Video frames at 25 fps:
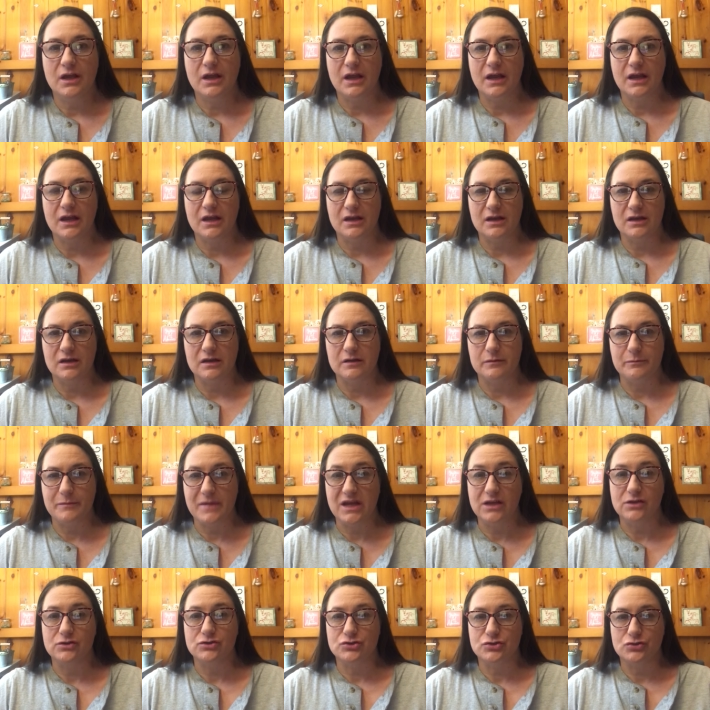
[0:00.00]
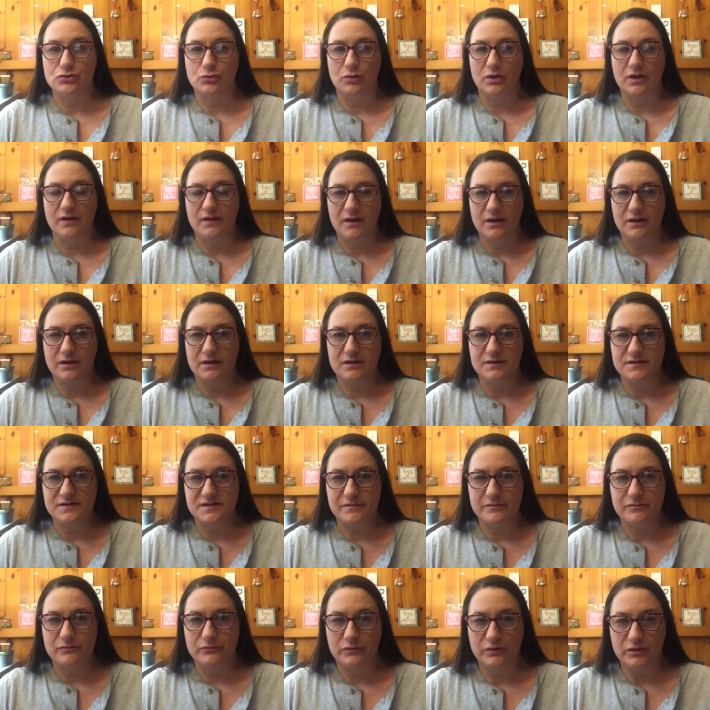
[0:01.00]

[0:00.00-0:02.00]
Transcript: and make sure that it is a